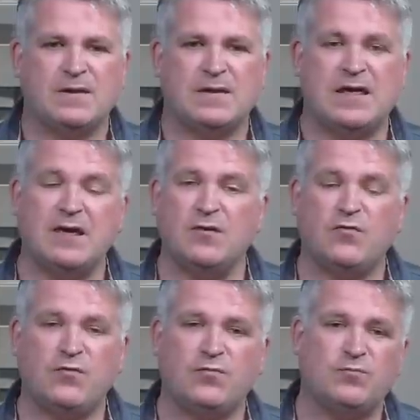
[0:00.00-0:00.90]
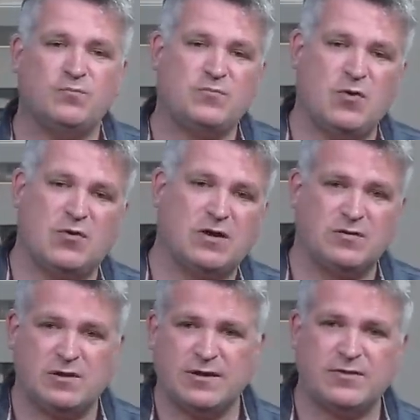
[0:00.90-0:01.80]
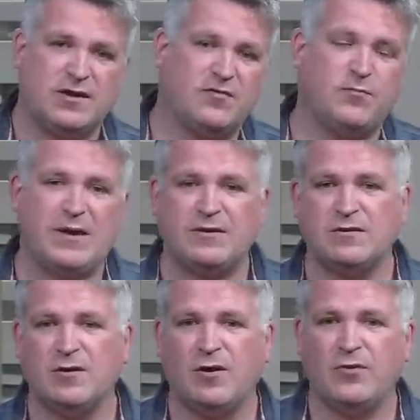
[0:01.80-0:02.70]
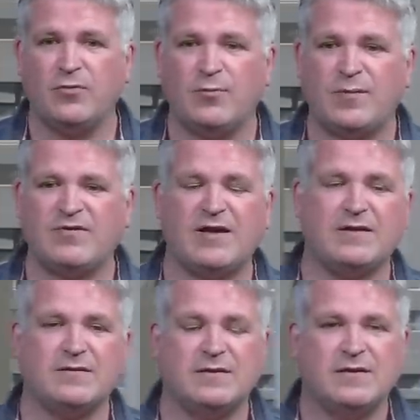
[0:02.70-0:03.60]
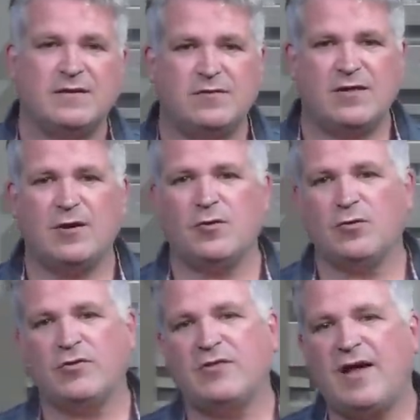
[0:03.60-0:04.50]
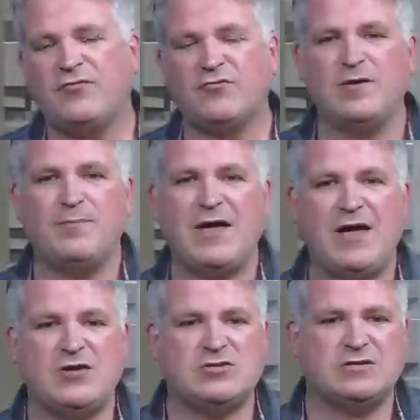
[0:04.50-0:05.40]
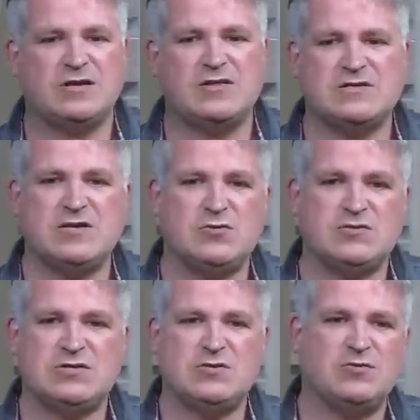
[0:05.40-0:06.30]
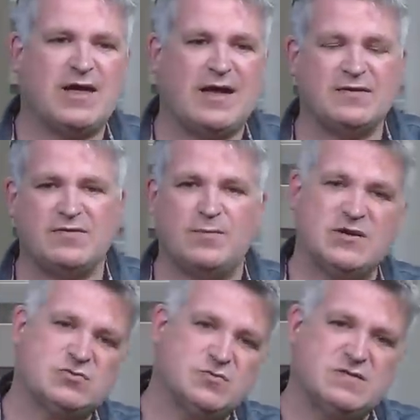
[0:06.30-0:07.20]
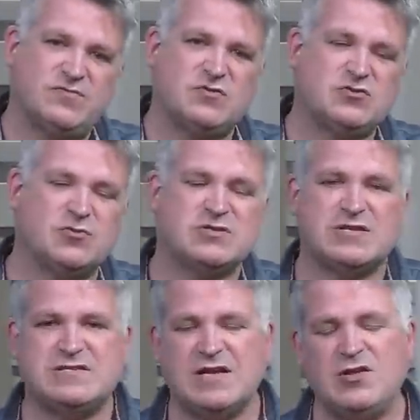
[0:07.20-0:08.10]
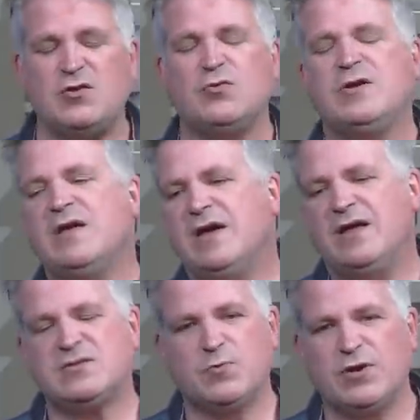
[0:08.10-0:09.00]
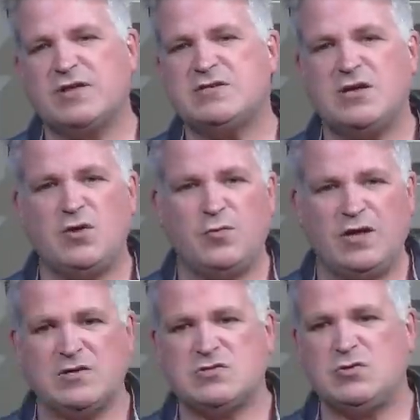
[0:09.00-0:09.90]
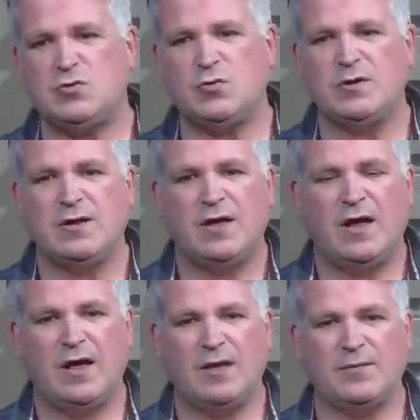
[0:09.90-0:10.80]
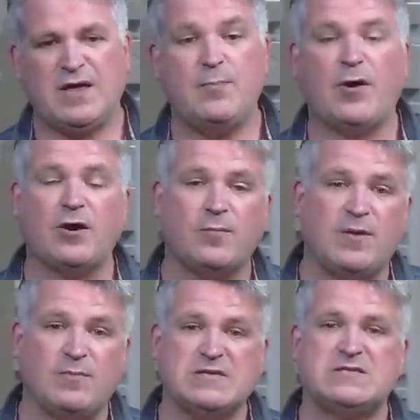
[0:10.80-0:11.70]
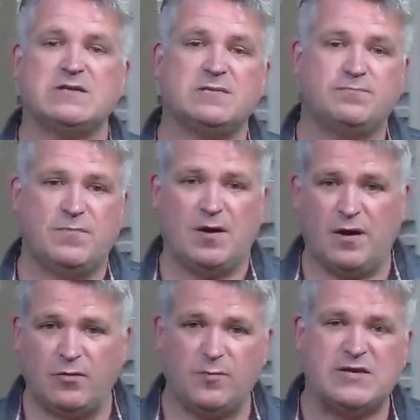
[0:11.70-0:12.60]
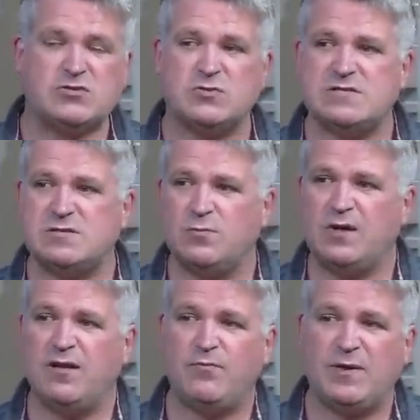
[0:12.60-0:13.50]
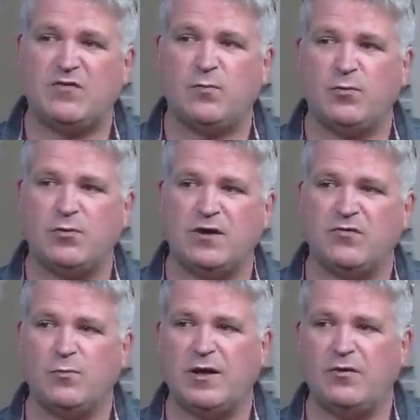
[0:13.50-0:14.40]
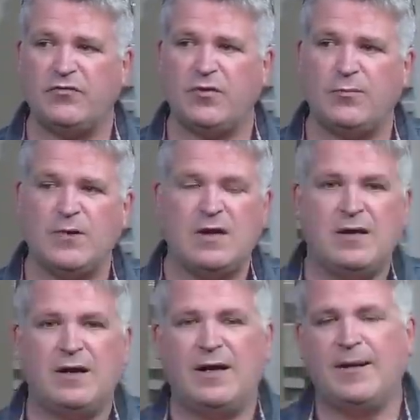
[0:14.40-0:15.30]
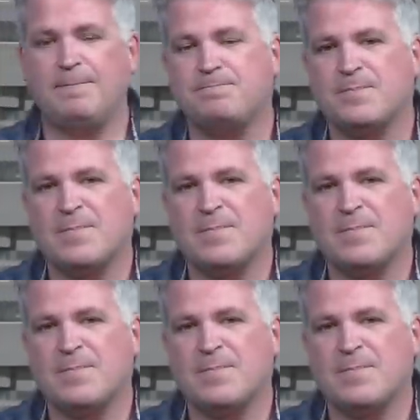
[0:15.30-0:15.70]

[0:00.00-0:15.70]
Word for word: give, you can click the Give button on the website there or on the live stream page and continue to do that as the ministries of the church continue, and as we're continuing to uh, keep our commitments to other ministries that we have been supporting as well. So um,